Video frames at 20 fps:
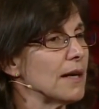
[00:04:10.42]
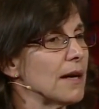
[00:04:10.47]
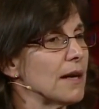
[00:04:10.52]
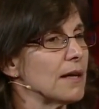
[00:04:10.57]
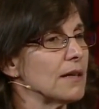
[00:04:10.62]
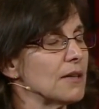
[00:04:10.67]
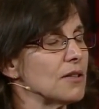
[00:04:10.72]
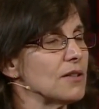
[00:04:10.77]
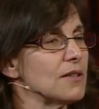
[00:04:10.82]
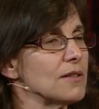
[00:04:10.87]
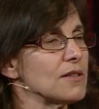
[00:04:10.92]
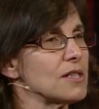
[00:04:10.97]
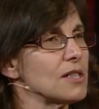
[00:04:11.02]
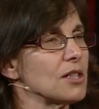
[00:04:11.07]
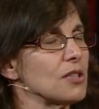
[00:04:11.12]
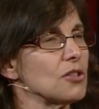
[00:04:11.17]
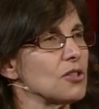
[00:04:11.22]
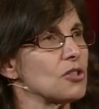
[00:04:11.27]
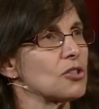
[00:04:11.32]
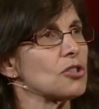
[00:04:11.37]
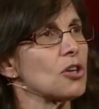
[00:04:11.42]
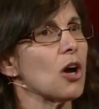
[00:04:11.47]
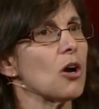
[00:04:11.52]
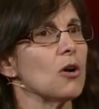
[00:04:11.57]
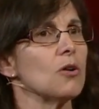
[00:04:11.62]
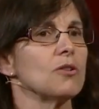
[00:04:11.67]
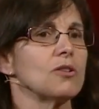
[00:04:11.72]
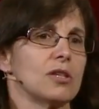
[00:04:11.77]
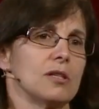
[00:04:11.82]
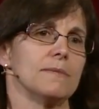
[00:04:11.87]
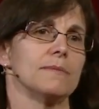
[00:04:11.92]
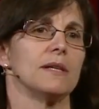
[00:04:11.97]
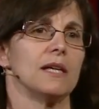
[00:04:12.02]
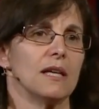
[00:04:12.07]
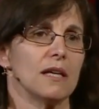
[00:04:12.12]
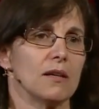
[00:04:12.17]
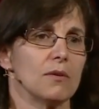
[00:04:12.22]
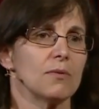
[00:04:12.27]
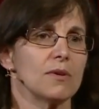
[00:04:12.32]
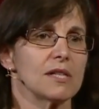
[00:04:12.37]
uh, show to
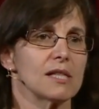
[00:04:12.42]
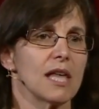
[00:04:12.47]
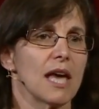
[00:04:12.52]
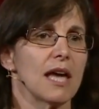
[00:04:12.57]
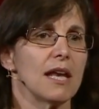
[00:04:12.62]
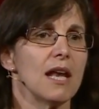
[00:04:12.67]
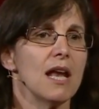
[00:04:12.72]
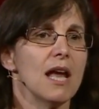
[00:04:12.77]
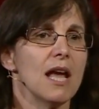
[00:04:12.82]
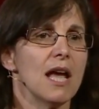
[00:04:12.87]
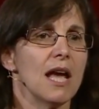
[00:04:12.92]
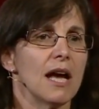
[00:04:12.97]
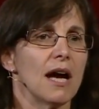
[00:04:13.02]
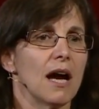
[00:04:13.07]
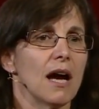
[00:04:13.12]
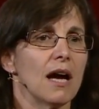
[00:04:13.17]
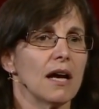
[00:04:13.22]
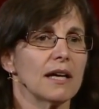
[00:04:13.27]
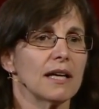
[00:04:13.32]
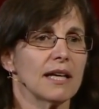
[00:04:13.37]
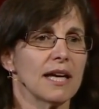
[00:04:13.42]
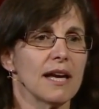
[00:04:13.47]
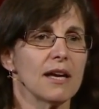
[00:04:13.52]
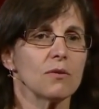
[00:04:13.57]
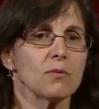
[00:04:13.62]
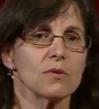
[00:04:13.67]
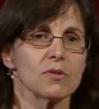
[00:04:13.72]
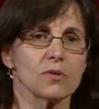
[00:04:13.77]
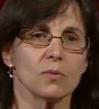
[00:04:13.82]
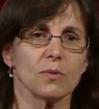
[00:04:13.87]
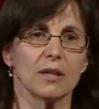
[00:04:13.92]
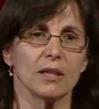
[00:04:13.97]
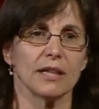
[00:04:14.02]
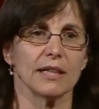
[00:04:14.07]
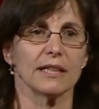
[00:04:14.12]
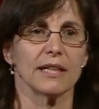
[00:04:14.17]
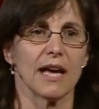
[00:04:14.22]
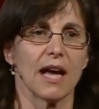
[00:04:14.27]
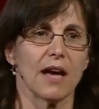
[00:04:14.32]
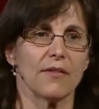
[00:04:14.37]
me was that uh, Ken was
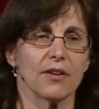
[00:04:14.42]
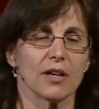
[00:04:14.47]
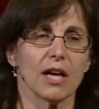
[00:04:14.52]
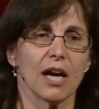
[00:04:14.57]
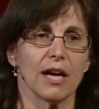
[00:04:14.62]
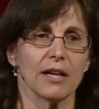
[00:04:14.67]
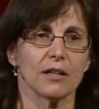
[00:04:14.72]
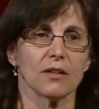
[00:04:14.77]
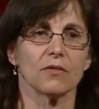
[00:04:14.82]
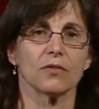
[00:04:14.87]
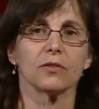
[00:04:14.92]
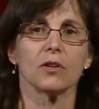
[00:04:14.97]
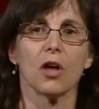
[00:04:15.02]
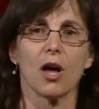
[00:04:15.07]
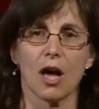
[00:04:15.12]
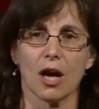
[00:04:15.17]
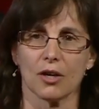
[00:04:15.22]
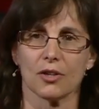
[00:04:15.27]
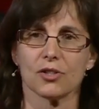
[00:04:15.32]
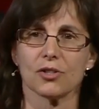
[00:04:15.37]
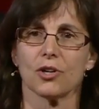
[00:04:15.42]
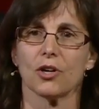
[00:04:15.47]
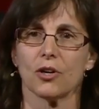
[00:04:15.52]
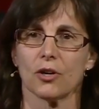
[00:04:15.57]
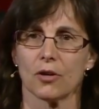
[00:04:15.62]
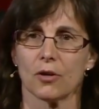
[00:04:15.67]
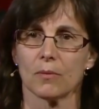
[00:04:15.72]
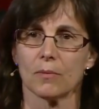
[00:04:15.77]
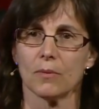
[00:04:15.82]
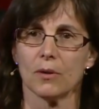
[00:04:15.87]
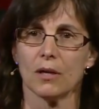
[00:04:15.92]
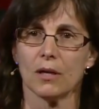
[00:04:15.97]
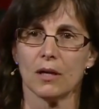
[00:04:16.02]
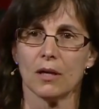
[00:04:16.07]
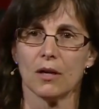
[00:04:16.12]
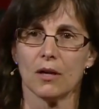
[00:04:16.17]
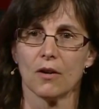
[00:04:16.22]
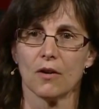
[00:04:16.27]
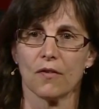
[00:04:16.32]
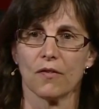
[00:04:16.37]
willing to have a kind of long term
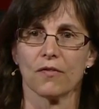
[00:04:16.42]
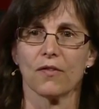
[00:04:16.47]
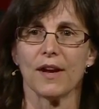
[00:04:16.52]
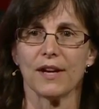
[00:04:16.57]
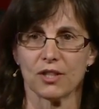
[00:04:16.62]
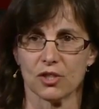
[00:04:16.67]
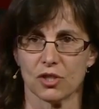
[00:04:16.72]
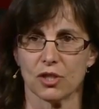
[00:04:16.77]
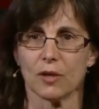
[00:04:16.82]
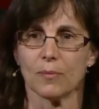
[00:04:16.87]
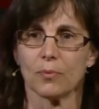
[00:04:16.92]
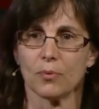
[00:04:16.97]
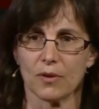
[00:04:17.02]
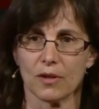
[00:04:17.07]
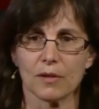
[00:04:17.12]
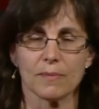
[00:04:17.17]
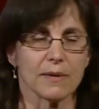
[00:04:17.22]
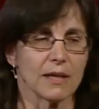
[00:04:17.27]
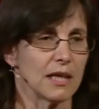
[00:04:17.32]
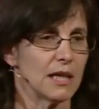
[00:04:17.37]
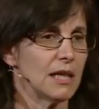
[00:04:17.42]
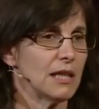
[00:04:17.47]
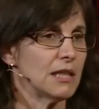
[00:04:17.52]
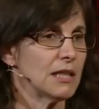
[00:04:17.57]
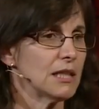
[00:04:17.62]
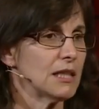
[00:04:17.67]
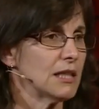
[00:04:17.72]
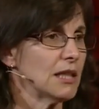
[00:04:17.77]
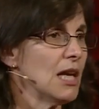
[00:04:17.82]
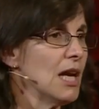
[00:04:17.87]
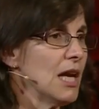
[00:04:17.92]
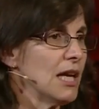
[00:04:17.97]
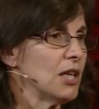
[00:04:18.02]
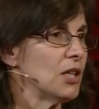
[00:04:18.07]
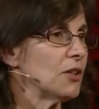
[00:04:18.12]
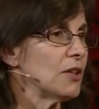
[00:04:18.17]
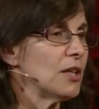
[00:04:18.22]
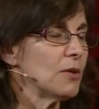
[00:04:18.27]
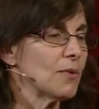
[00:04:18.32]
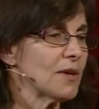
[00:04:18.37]
friendship with me. He didn't,
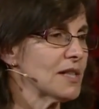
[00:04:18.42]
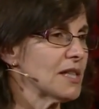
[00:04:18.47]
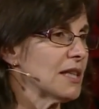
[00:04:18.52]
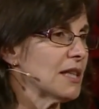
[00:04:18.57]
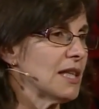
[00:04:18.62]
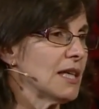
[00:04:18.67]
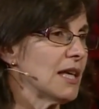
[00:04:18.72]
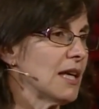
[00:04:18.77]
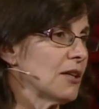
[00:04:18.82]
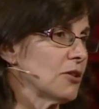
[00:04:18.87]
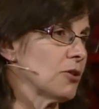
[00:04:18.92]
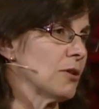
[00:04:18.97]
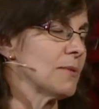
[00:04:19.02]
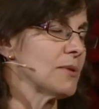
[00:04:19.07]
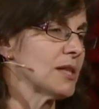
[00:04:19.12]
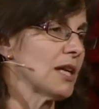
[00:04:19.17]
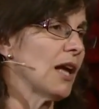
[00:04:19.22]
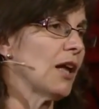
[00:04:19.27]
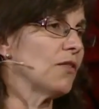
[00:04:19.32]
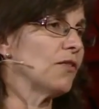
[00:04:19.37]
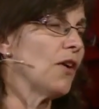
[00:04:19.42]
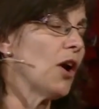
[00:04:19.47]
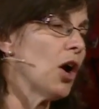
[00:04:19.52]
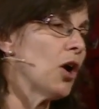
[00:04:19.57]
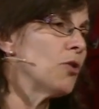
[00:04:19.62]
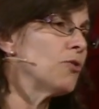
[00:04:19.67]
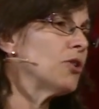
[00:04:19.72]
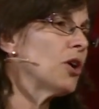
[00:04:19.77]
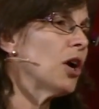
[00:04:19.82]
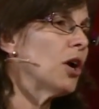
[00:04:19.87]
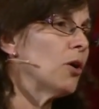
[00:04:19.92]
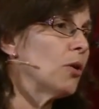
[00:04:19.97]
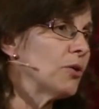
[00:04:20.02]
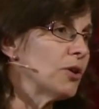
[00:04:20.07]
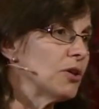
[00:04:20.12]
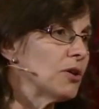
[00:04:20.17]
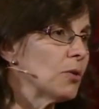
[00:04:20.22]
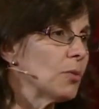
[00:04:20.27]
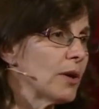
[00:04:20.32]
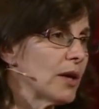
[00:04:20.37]
you know, he wasn't thinking to himself, oh no,
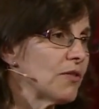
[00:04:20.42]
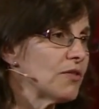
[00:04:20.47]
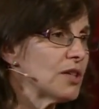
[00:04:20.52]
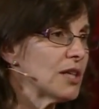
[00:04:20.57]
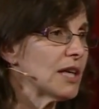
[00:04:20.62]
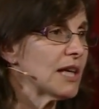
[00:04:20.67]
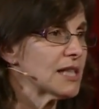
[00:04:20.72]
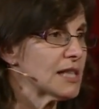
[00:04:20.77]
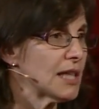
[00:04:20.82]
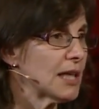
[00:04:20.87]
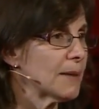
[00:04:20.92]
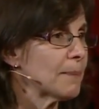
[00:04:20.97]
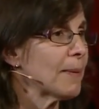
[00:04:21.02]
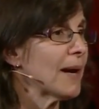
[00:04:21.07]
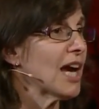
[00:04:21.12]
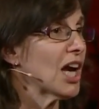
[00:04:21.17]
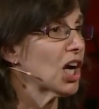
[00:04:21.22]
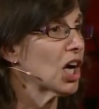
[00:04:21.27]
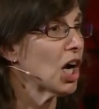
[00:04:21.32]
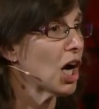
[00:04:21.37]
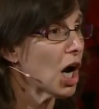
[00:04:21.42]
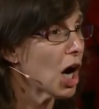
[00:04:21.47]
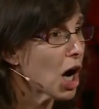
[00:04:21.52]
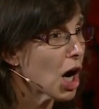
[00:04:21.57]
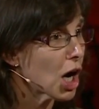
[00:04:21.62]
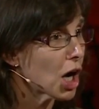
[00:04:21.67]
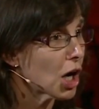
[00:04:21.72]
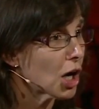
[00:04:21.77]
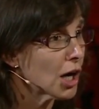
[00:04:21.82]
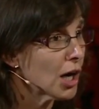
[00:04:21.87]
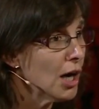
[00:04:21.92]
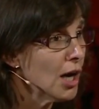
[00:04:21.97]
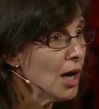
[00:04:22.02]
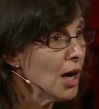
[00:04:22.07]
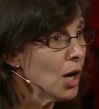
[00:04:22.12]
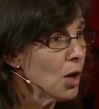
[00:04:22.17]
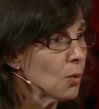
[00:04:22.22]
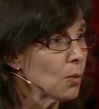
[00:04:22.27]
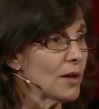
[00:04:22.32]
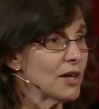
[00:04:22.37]
you know, what if she gets hit by a car
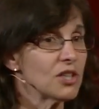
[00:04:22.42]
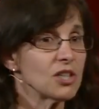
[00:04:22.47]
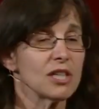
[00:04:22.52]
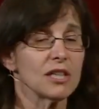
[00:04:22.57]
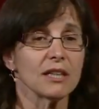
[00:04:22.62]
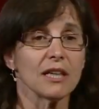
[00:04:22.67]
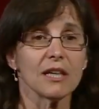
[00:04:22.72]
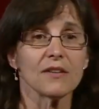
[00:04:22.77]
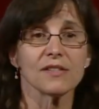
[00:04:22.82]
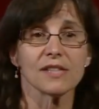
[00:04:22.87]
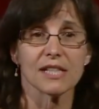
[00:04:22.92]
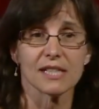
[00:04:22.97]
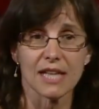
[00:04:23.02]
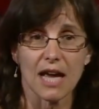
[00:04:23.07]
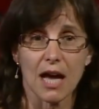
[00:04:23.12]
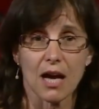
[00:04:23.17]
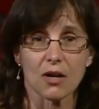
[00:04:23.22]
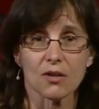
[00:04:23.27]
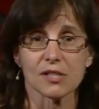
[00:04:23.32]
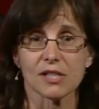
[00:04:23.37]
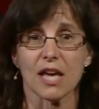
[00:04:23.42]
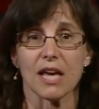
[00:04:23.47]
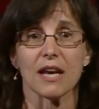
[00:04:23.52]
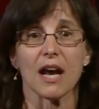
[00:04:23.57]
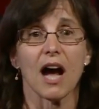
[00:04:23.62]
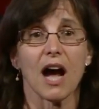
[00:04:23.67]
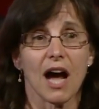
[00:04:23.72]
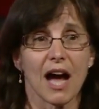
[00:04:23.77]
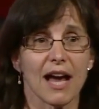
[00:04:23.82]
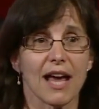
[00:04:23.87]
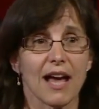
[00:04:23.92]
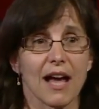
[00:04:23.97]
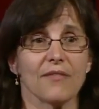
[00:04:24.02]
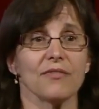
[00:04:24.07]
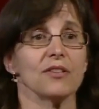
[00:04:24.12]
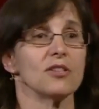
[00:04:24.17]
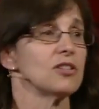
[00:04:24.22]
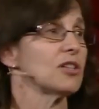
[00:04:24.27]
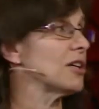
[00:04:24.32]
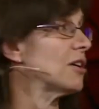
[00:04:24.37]
when she leaves this house and I
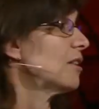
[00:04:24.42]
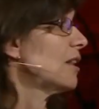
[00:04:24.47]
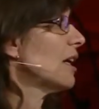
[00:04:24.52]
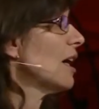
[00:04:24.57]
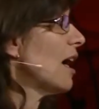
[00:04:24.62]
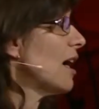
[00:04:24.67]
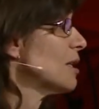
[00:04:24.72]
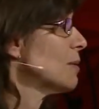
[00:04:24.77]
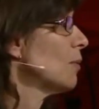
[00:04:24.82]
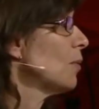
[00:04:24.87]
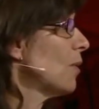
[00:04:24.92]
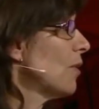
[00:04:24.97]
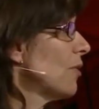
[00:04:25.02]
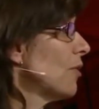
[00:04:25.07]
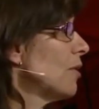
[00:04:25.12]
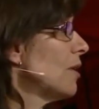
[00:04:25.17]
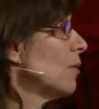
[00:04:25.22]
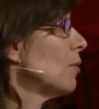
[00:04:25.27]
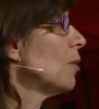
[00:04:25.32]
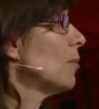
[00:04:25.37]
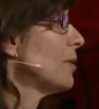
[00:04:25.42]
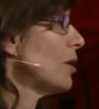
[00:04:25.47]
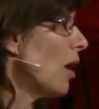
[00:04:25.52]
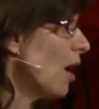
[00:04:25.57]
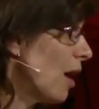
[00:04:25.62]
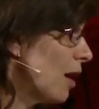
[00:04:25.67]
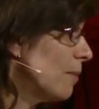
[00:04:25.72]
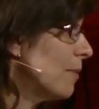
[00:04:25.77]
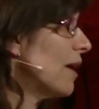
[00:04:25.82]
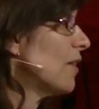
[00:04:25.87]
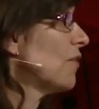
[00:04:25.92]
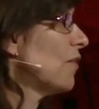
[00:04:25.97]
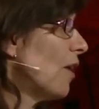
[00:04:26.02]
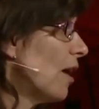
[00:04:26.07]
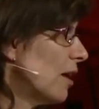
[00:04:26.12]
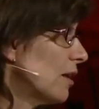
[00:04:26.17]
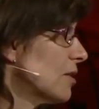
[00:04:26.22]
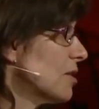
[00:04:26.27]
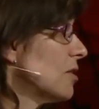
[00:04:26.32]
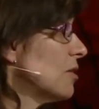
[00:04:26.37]
haven't shared the gospel with her? It will be all my
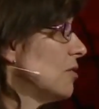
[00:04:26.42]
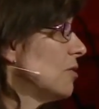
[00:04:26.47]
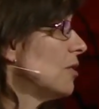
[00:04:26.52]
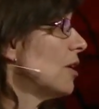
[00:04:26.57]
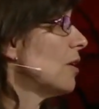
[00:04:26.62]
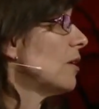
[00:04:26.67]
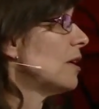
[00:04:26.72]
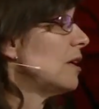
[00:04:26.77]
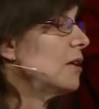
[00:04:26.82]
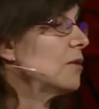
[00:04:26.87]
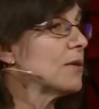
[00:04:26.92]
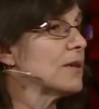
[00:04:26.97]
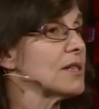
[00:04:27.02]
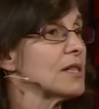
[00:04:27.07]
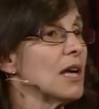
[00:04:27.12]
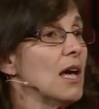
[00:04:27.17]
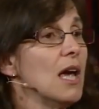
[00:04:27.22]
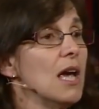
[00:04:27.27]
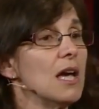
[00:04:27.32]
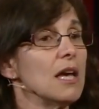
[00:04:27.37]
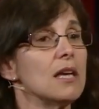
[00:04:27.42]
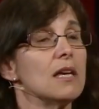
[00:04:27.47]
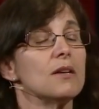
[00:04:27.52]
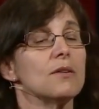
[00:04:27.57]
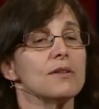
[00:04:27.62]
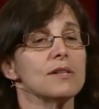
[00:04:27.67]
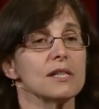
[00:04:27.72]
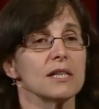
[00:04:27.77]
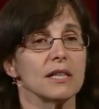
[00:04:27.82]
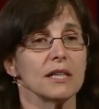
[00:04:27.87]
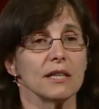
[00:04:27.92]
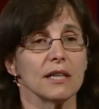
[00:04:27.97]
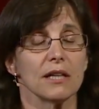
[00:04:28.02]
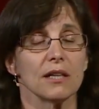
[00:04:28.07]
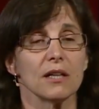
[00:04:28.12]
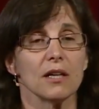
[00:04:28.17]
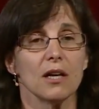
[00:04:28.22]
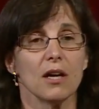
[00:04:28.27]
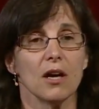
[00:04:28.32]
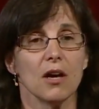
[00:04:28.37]
fault. You know, mm -hmm. he mm-hmm. was he was in
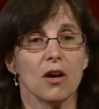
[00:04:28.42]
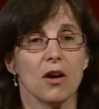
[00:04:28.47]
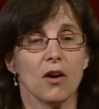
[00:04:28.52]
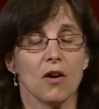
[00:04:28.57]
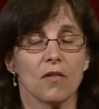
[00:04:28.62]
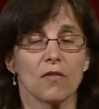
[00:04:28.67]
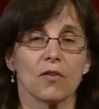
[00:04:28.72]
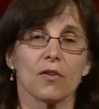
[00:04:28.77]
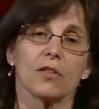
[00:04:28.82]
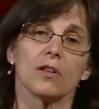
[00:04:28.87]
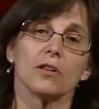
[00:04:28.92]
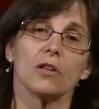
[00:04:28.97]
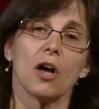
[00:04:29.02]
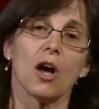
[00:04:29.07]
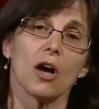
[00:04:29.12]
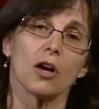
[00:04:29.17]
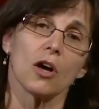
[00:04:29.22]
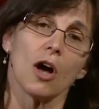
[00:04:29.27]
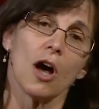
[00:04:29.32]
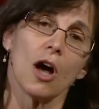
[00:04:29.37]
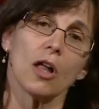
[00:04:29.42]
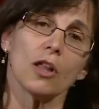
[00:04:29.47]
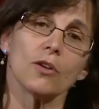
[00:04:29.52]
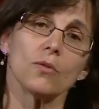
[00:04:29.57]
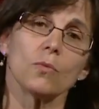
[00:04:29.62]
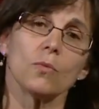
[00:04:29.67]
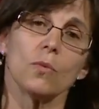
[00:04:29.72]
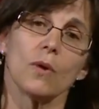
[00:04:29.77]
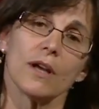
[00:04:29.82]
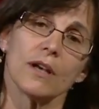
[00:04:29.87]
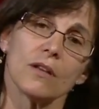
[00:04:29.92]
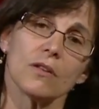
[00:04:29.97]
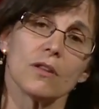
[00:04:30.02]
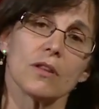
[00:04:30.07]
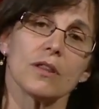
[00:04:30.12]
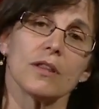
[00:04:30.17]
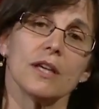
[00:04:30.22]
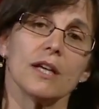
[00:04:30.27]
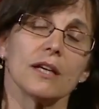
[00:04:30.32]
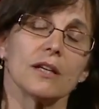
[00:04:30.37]
it for the long haul. And one of
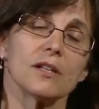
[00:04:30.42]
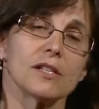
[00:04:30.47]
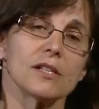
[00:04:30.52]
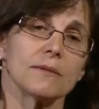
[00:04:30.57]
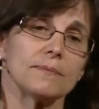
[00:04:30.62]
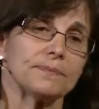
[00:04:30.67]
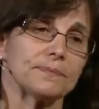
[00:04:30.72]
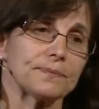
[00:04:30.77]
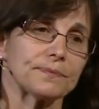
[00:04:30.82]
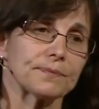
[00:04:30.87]
the things